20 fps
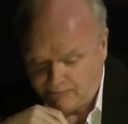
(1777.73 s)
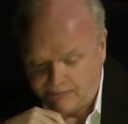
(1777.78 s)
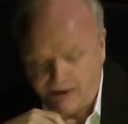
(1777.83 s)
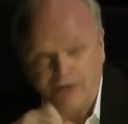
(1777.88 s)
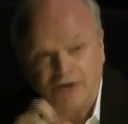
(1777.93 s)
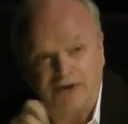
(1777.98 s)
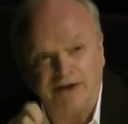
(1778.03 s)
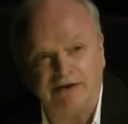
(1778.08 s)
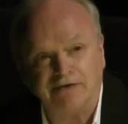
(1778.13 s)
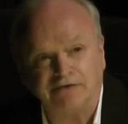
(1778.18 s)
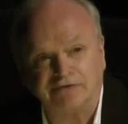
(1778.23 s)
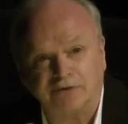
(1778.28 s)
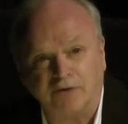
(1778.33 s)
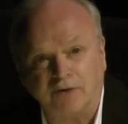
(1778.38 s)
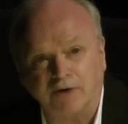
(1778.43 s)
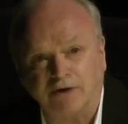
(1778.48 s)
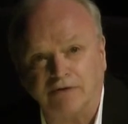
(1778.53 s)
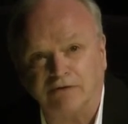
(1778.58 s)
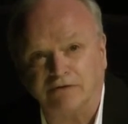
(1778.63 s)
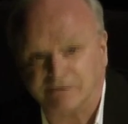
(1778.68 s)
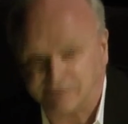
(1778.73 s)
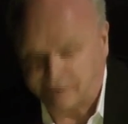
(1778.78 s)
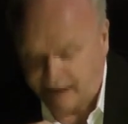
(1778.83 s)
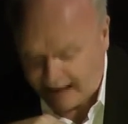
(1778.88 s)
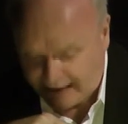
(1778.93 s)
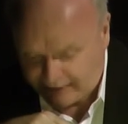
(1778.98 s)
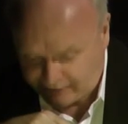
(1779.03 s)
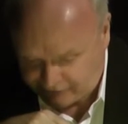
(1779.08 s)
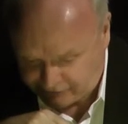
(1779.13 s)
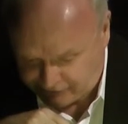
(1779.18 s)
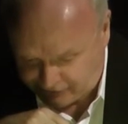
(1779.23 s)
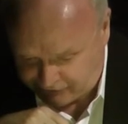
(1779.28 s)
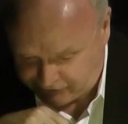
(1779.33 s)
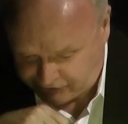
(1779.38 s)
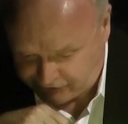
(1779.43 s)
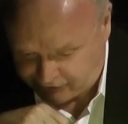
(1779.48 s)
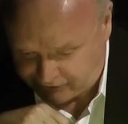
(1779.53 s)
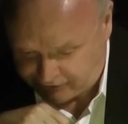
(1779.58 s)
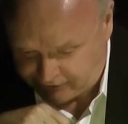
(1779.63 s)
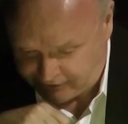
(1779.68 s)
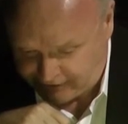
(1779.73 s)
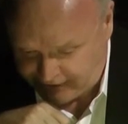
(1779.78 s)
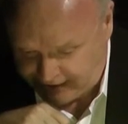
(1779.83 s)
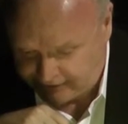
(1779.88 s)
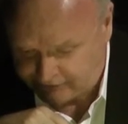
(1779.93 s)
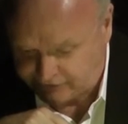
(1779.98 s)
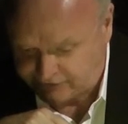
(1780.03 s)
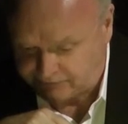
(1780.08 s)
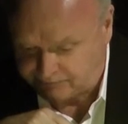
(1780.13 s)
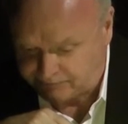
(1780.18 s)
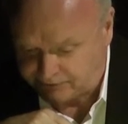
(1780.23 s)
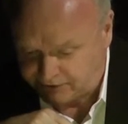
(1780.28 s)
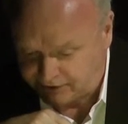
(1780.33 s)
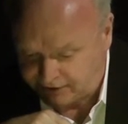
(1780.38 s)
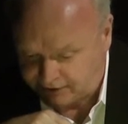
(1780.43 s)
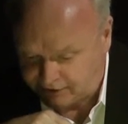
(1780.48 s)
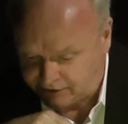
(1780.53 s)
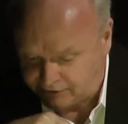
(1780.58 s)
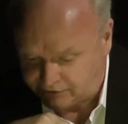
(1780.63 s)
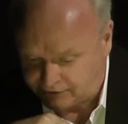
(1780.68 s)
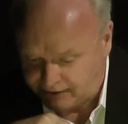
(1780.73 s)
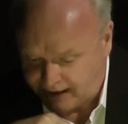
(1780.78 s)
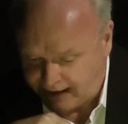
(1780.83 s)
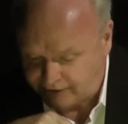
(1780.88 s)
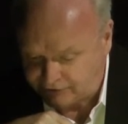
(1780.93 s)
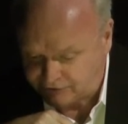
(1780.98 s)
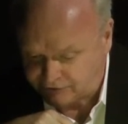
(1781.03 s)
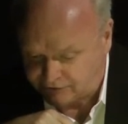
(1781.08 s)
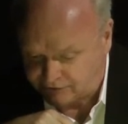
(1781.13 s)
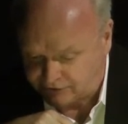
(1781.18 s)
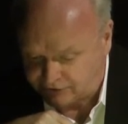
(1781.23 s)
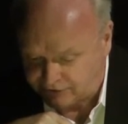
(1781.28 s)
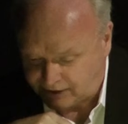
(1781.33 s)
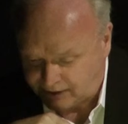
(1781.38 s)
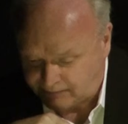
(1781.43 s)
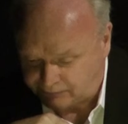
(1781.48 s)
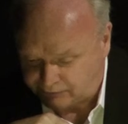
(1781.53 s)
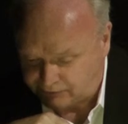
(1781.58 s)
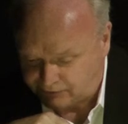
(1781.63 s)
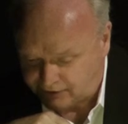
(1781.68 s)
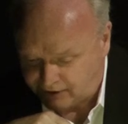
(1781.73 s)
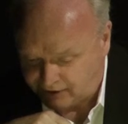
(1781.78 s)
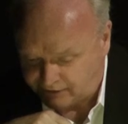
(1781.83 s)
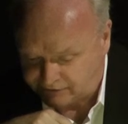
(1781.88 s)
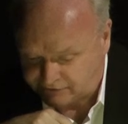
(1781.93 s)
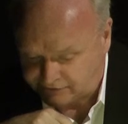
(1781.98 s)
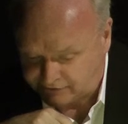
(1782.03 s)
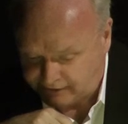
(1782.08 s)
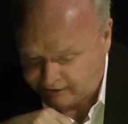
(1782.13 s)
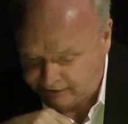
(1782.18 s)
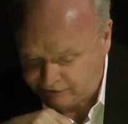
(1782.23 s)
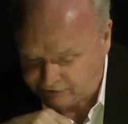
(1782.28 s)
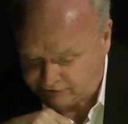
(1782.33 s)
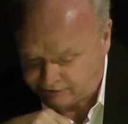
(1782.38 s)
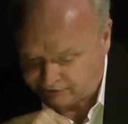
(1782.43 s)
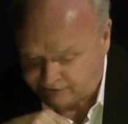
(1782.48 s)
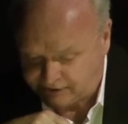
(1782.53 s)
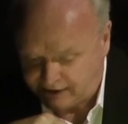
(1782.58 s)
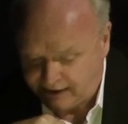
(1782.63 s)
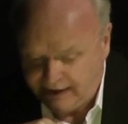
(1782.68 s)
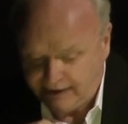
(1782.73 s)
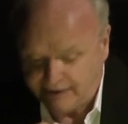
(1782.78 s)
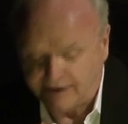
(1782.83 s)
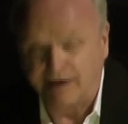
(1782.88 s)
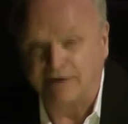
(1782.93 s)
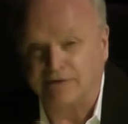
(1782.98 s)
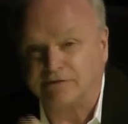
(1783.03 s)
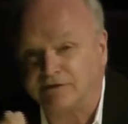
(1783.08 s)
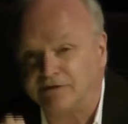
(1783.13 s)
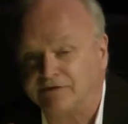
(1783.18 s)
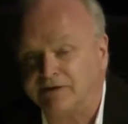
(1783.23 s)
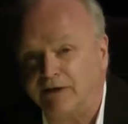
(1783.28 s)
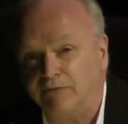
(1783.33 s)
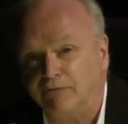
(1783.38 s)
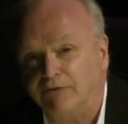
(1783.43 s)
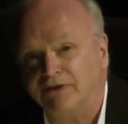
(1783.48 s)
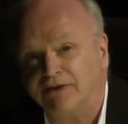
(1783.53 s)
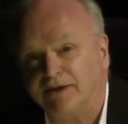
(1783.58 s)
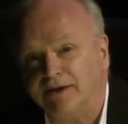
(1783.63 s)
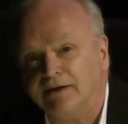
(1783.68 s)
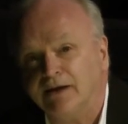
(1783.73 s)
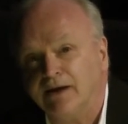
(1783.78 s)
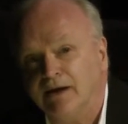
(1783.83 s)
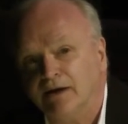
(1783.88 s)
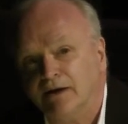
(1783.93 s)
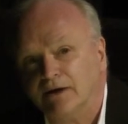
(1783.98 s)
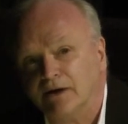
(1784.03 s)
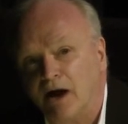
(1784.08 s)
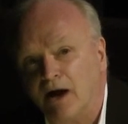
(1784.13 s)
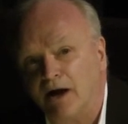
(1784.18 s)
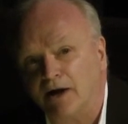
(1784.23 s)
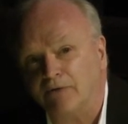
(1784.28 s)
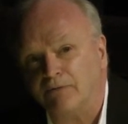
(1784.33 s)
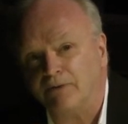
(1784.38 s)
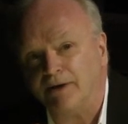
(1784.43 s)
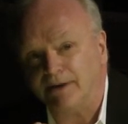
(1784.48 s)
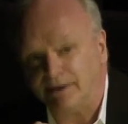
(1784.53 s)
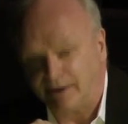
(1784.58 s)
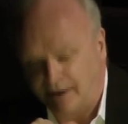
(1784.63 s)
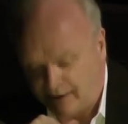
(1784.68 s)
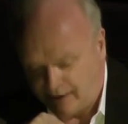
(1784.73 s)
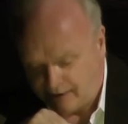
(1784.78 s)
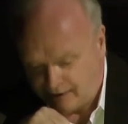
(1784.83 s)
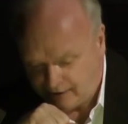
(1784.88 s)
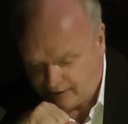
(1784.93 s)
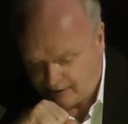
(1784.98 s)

about the historical status of certain texts, in particular national and temporal constellations, that is to say, within concrete